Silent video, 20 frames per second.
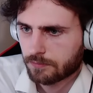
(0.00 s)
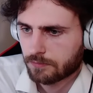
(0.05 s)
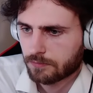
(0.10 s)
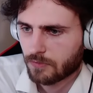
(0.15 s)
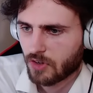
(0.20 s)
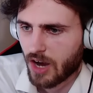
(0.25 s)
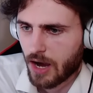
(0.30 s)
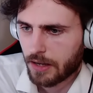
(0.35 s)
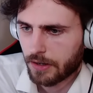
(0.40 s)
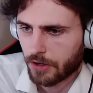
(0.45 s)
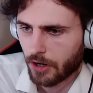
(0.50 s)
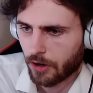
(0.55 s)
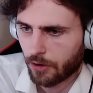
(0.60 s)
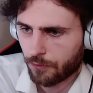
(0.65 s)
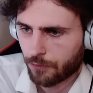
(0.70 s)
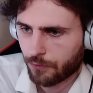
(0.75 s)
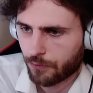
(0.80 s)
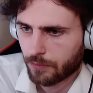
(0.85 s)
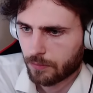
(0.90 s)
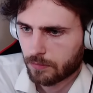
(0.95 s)
Kind
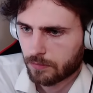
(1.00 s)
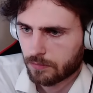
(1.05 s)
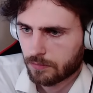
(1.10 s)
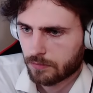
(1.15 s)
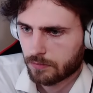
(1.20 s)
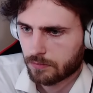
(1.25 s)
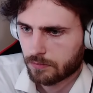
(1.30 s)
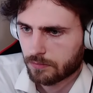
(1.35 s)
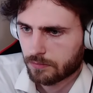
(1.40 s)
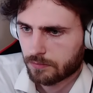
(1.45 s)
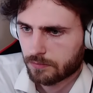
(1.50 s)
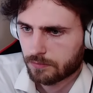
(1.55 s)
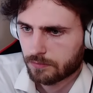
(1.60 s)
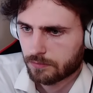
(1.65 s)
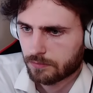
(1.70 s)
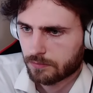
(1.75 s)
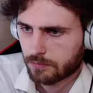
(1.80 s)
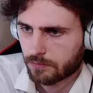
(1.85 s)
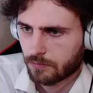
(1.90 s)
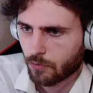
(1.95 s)
of.
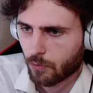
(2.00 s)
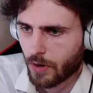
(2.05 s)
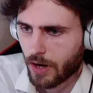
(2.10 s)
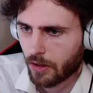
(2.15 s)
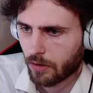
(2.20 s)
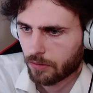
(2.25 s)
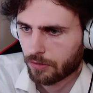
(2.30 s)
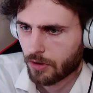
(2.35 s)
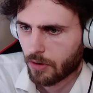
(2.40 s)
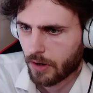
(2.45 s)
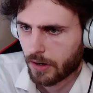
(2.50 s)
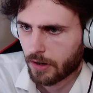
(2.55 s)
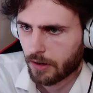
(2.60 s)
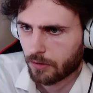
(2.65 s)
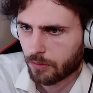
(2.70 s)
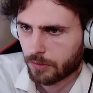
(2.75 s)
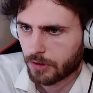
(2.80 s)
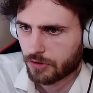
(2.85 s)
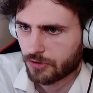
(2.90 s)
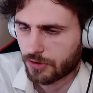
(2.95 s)
Well, no, I
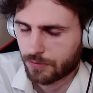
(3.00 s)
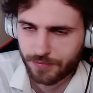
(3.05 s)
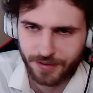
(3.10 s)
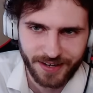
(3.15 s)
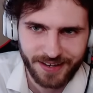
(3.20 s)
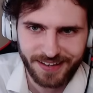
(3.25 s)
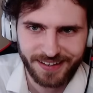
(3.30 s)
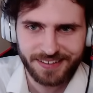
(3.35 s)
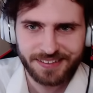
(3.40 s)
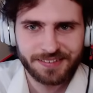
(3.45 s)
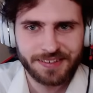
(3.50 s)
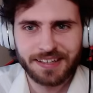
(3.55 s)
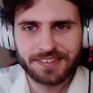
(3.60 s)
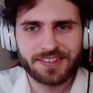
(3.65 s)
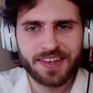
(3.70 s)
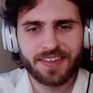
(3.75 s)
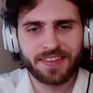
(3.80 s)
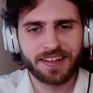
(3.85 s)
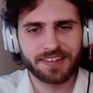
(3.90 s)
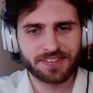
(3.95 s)
don't need to. That's
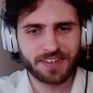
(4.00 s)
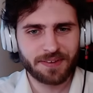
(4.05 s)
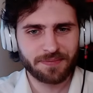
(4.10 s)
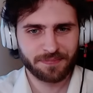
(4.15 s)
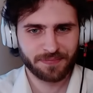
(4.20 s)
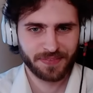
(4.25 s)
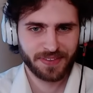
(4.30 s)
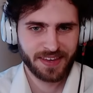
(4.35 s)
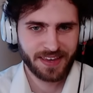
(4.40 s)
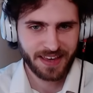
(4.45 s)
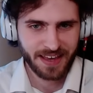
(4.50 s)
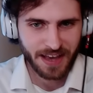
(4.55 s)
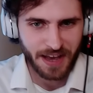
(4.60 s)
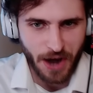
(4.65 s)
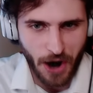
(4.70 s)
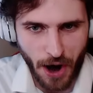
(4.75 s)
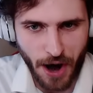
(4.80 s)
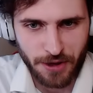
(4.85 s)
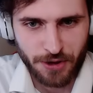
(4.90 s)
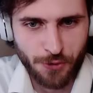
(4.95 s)
it. That's it.
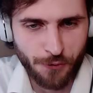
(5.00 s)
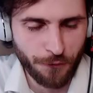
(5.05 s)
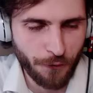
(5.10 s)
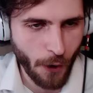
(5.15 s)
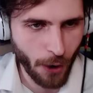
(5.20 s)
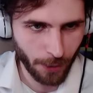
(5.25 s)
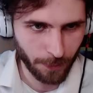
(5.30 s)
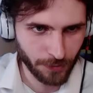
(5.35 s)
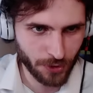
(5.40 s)
All right, you farm